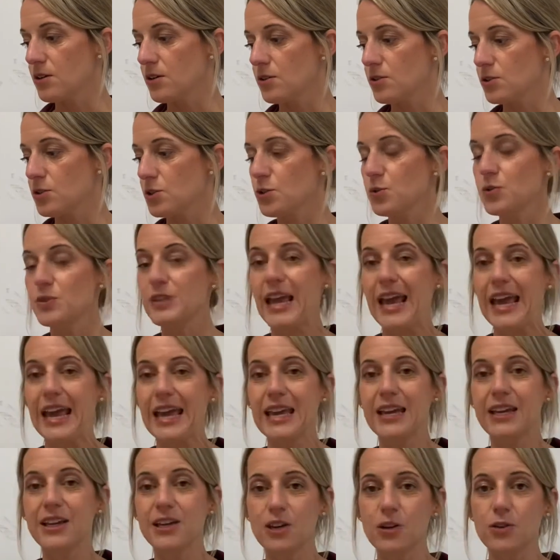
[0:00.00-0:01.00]
To
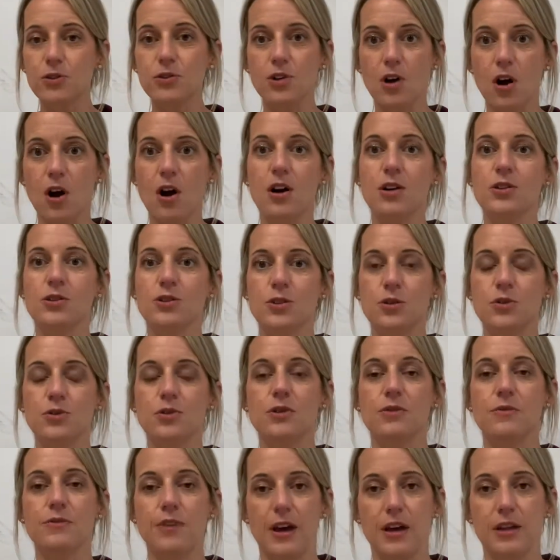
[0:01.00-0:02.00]
take your dog to the
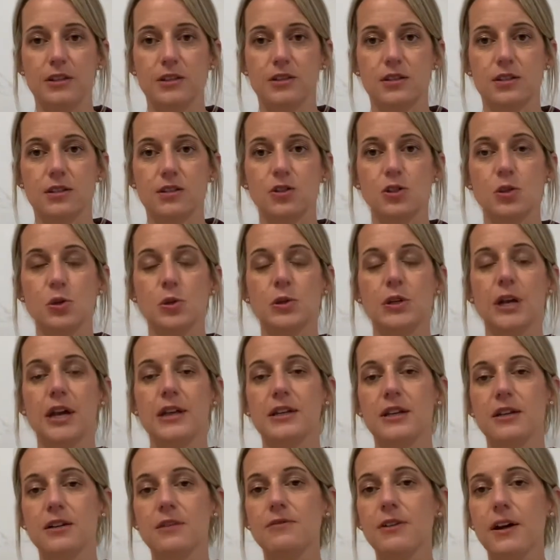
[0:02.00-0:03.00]
vet. So you would
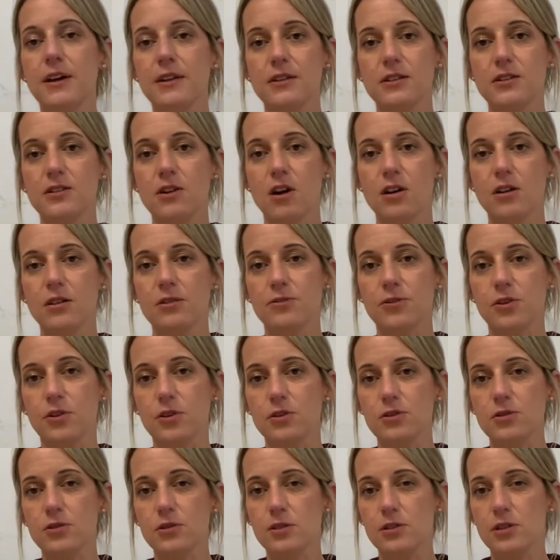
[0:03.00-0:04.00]
identify the dog
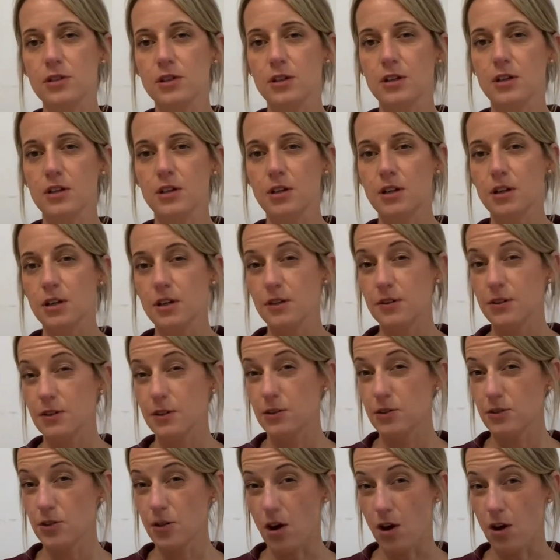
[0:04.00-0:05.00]
first, the
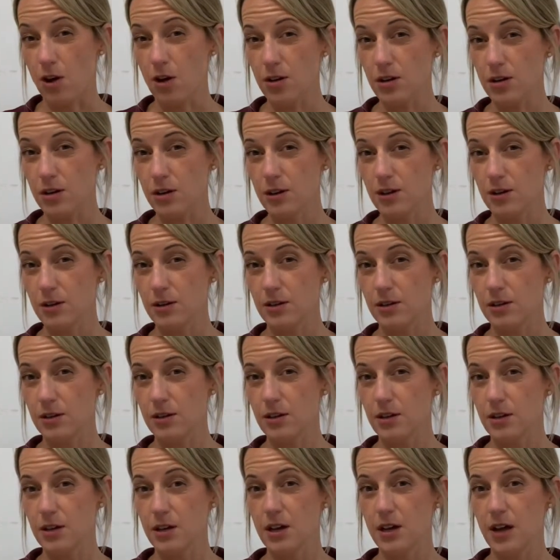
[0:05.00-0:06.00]
dog,
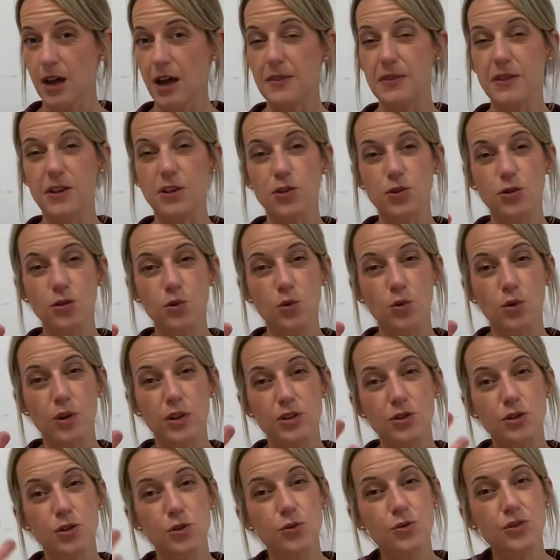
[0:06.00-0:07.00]
and then you're going
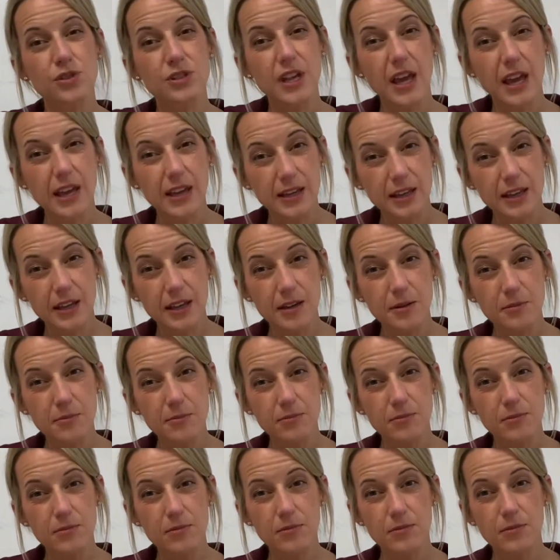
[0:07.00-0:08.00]
to take him,
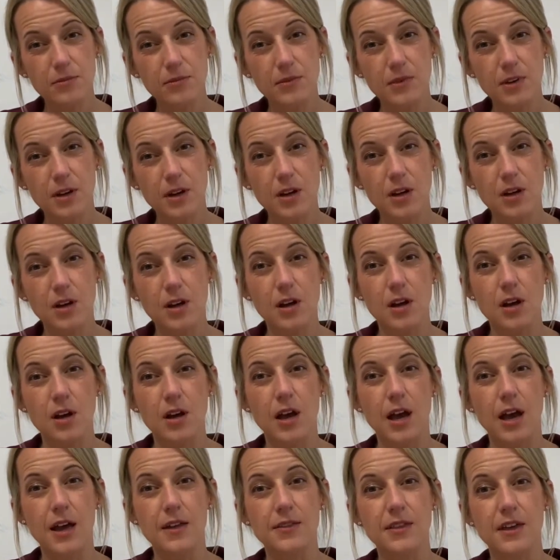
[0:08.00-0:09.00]

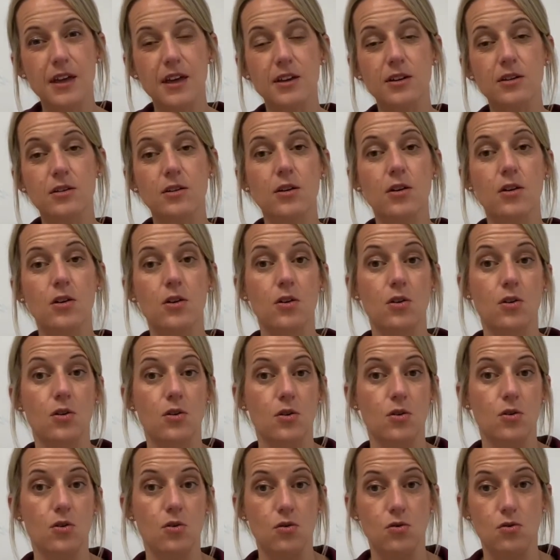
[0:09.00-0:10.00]
and then
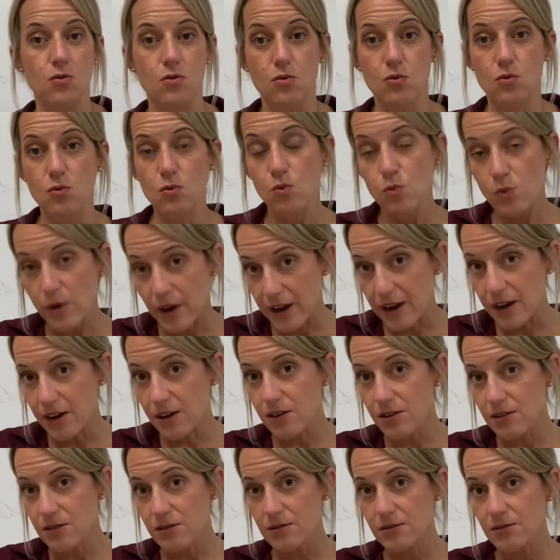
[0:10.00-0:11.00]
where
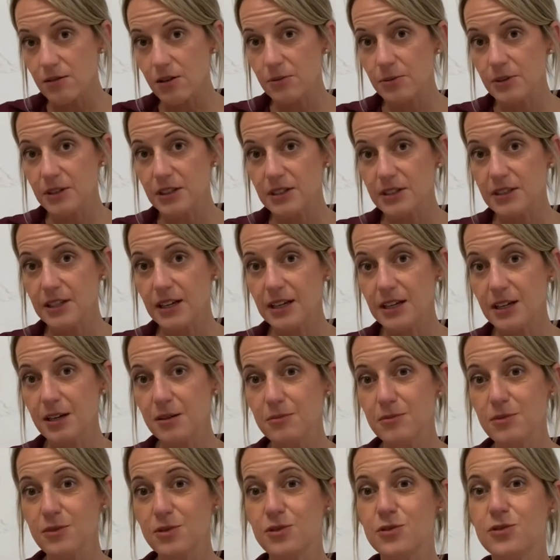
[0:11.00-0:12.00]
are we going to take
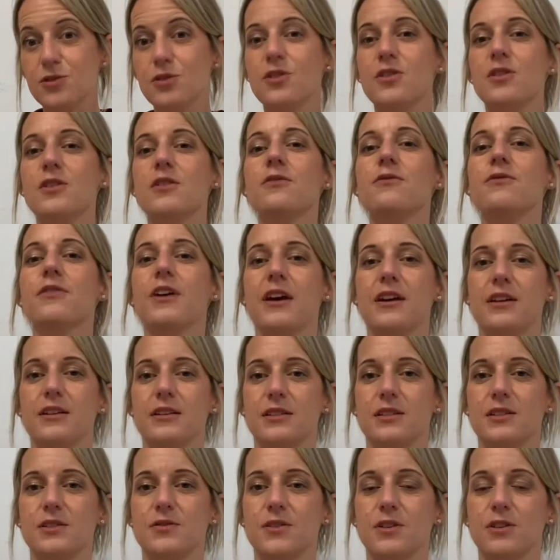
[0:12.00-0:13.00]
him? To the vet,
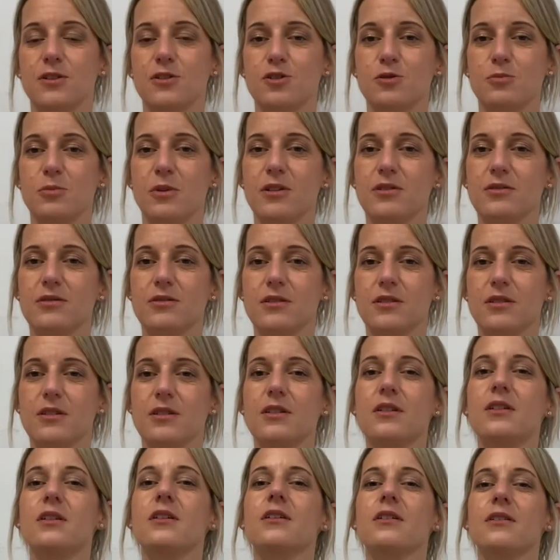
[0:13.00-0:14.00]
is finger spelled.
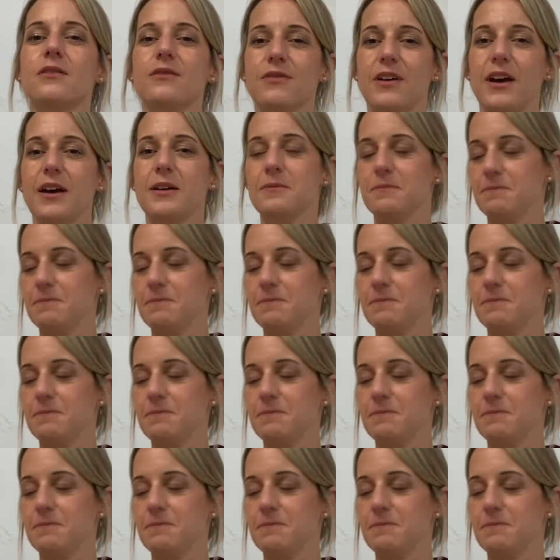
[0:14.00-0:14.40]
Vet.